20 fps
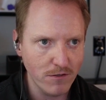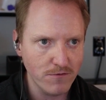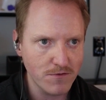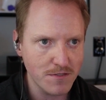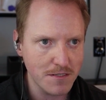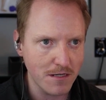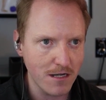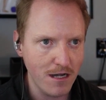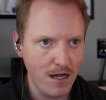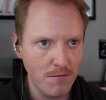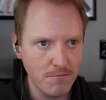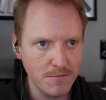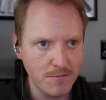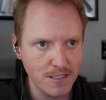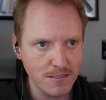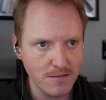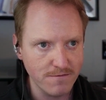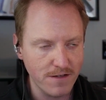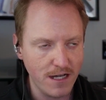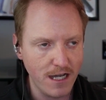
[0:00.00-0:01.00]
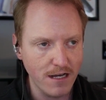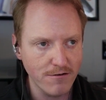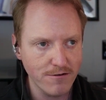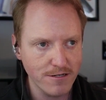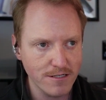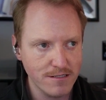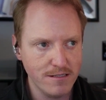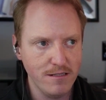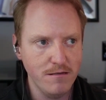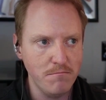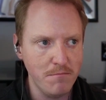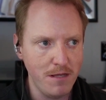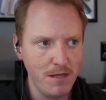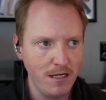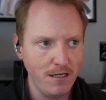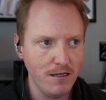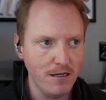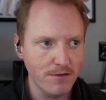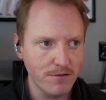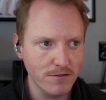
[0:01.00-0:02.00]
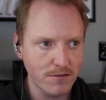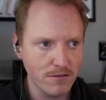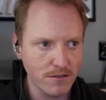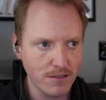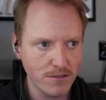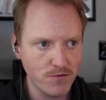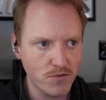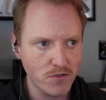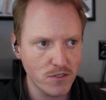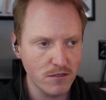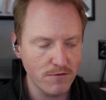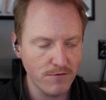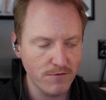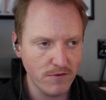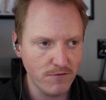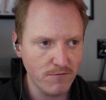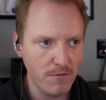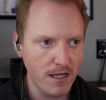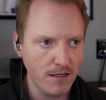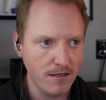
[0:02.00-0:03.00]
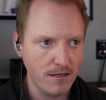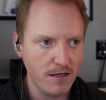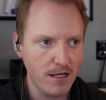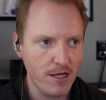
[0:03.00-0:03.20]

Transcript: succumbed to the virus that many other conservative-minded